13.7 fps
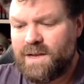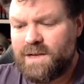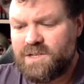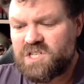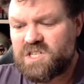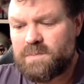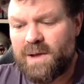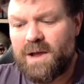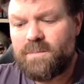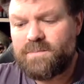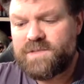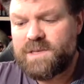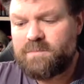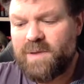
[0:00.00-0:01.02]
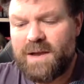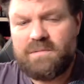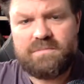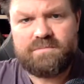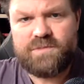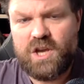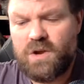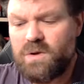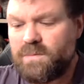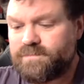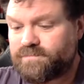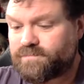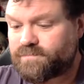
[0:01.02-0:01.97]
Just about, said Pan. You?